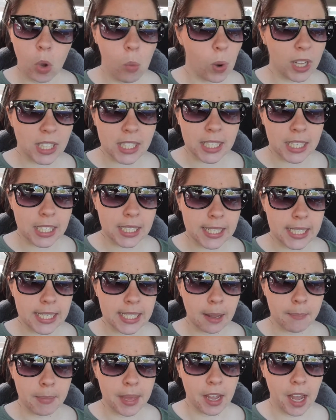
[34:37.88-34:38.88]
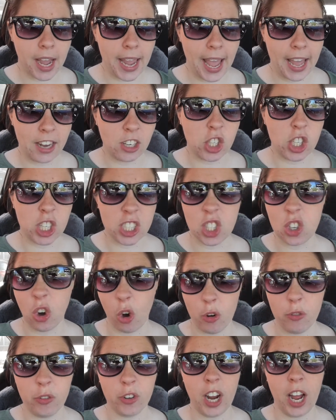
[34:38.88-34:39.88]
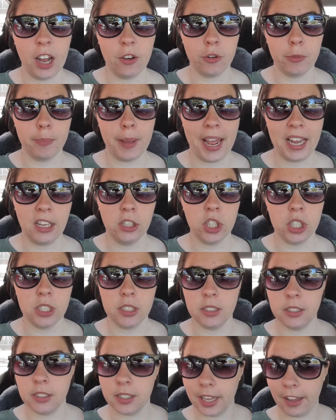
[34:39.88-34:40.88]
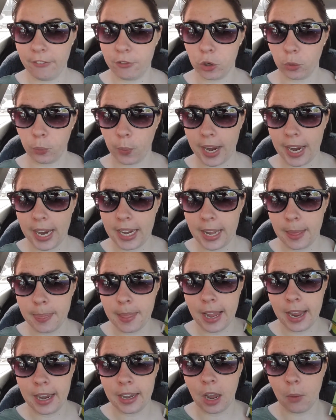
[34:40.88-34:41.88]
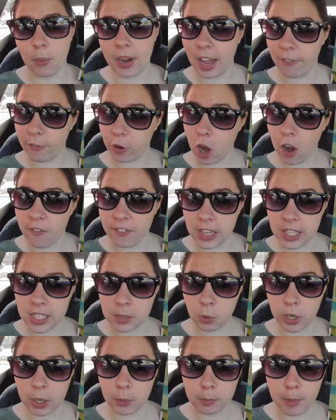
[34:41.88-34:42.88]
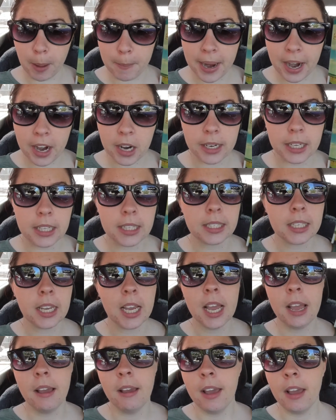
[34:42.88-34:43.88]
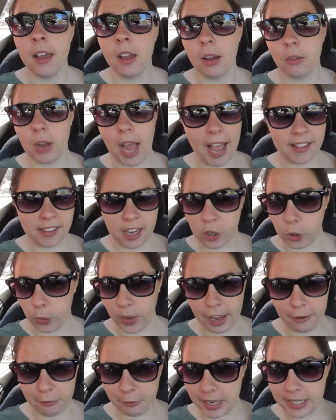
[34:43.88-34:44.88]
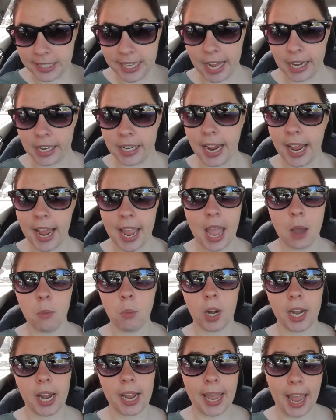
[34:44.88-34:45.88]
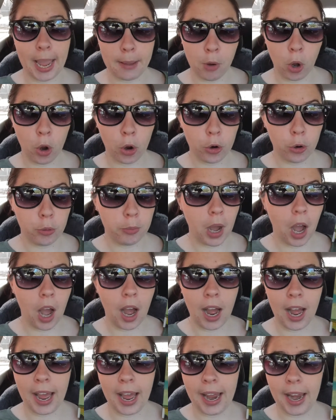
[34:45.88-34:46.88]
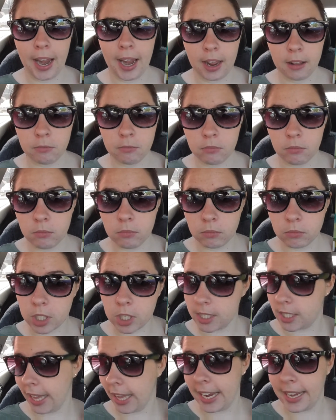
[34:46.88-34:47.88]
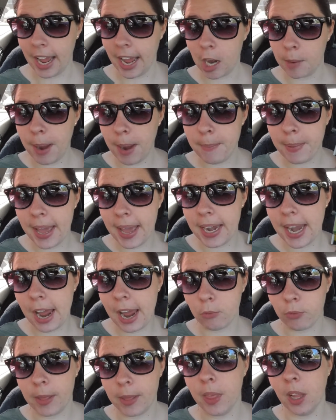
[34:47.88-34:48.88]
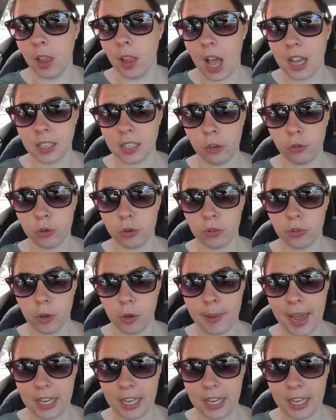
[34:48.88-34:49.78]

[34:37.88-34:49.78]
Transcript: 160 something. I had just over 100 pages left to read. And then I went out for coffee this morning with my parents, as I do every Saturday. And when I came home, I just lay down on my bed and read the last 100 or so